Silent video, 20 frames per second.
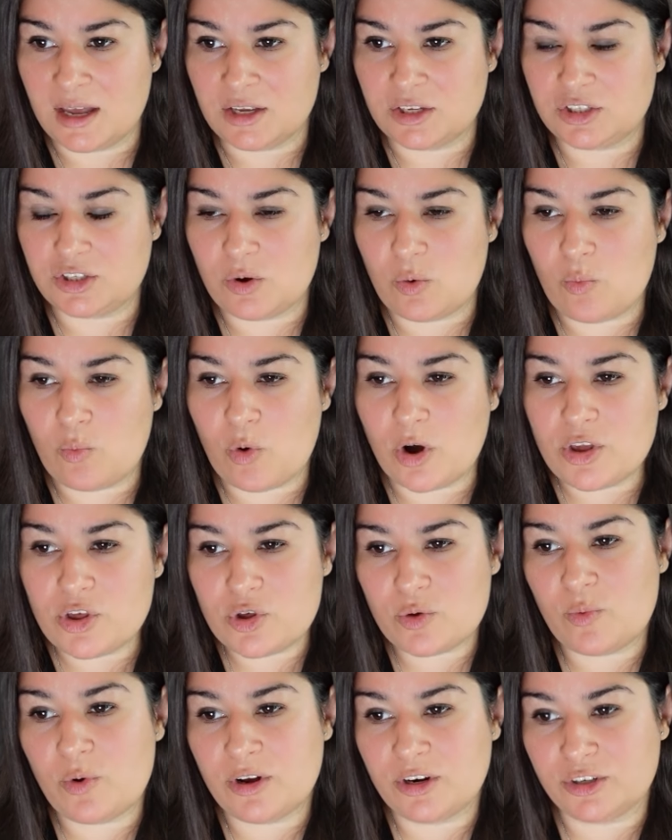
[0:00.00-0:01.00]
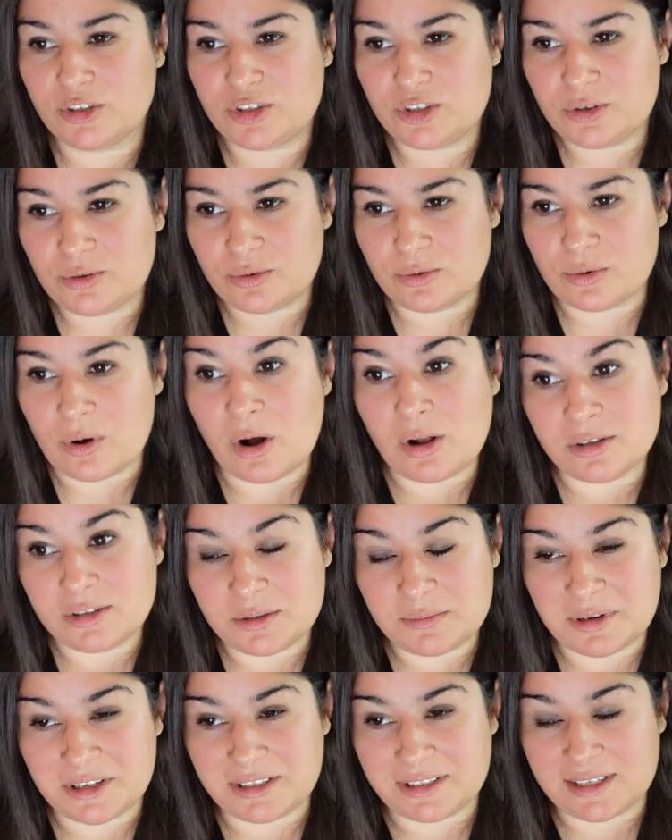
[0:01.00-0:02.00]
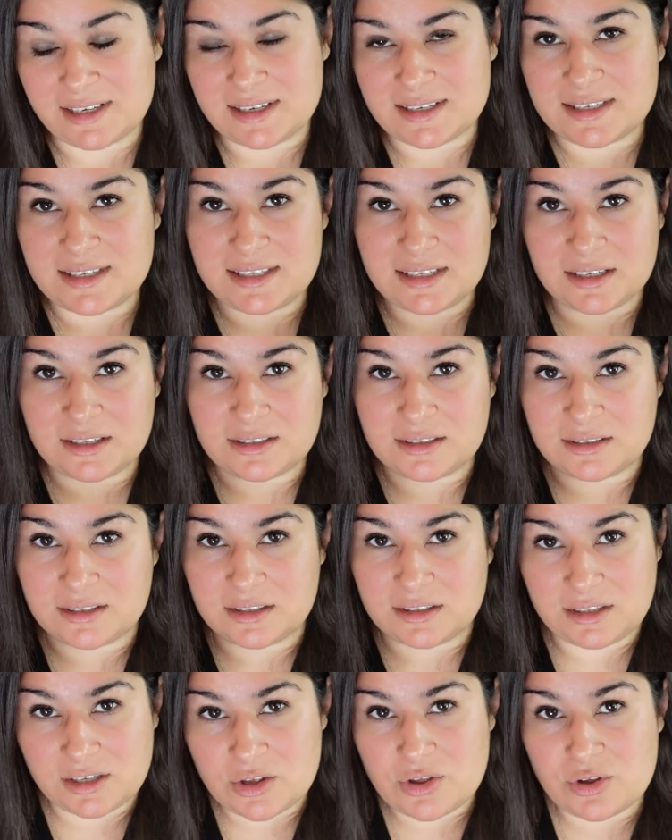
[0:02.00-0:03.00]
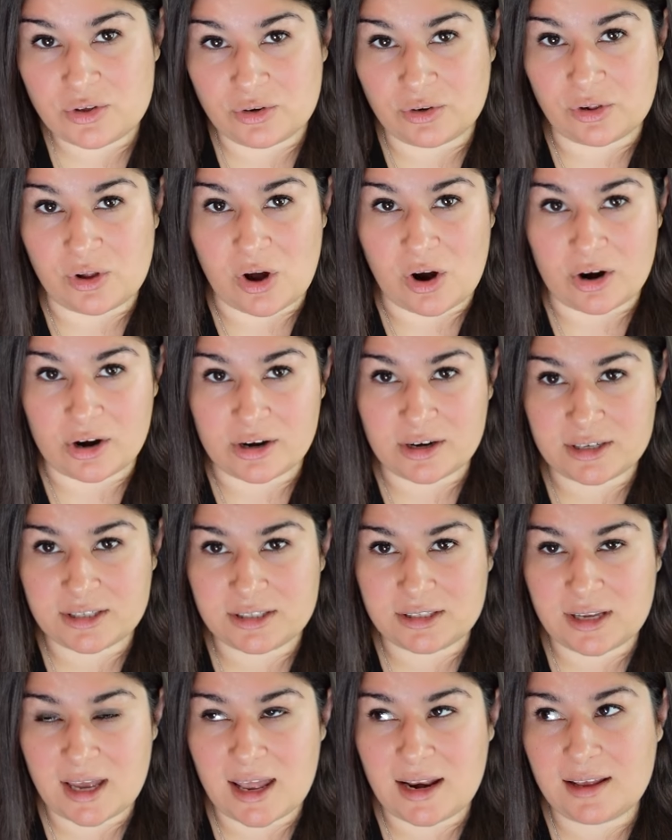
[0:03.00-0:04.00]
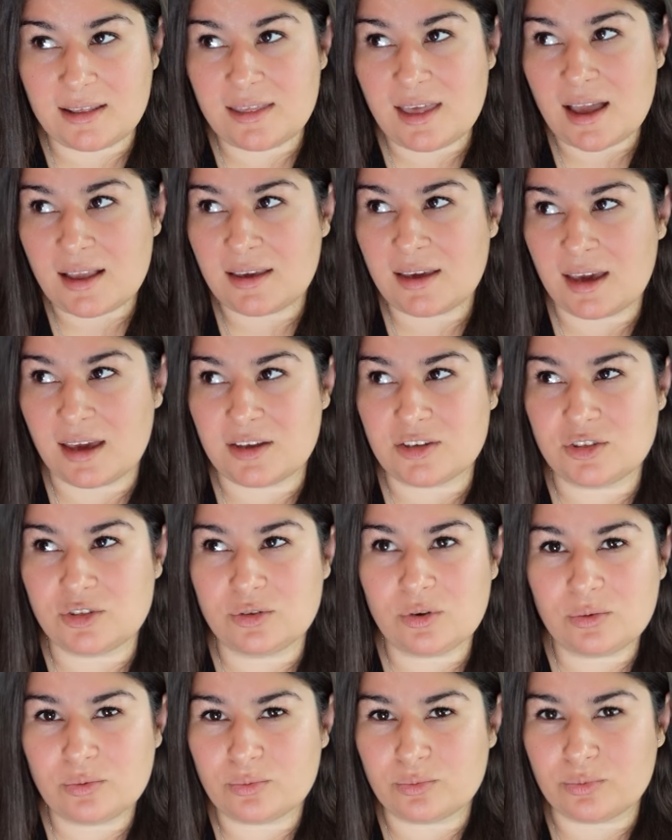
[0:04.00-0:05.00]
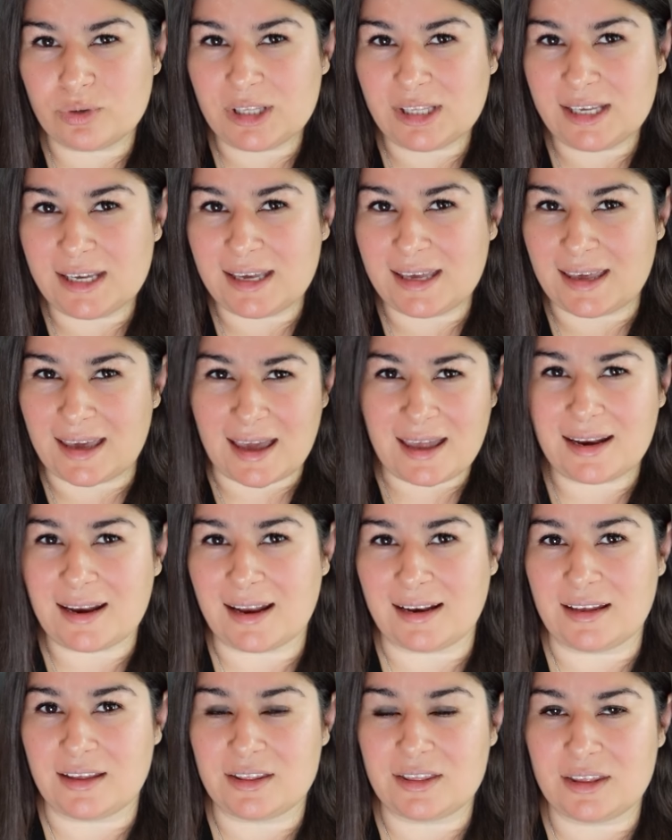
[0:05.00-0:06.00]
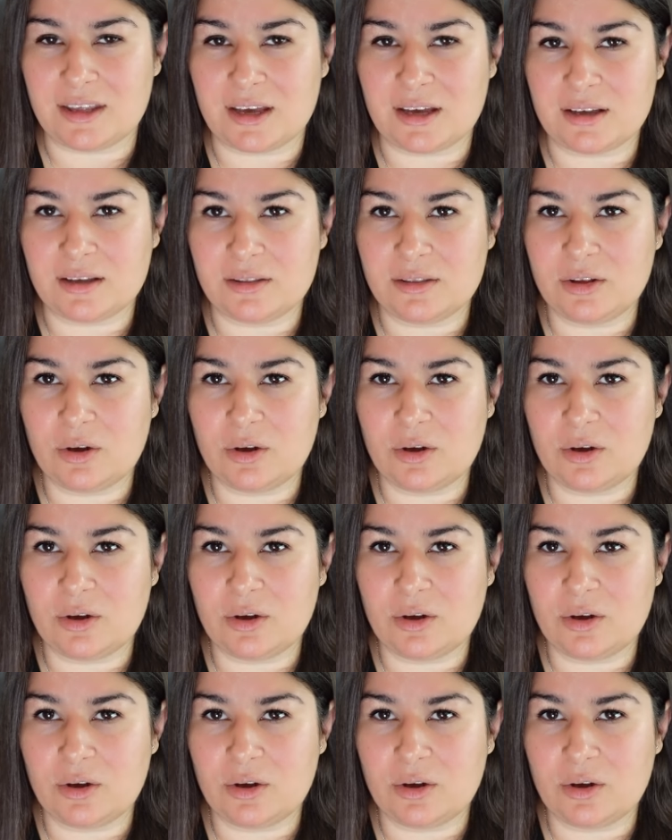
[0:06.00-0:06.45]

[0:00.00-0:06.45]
So what you want to do ultimately is stick to the digital ARCs. And in that case, you don't really get anything.